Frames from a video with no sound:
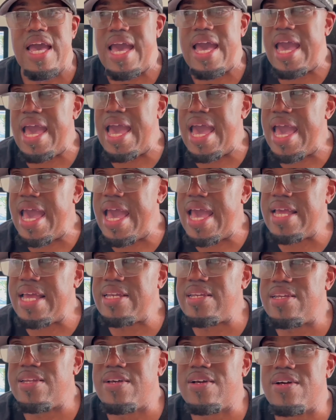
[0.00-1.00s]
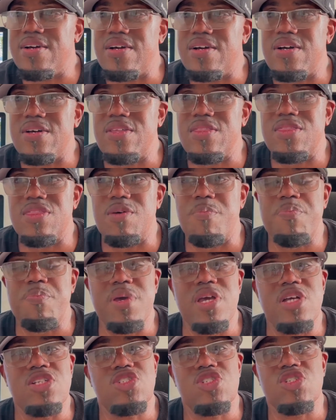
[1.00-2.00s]
And the
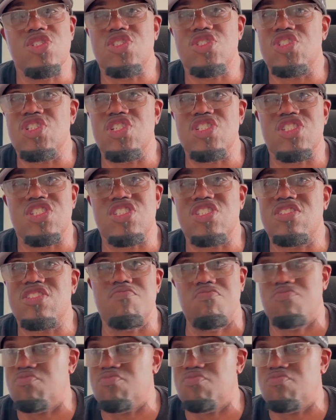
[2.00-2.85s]
pictures just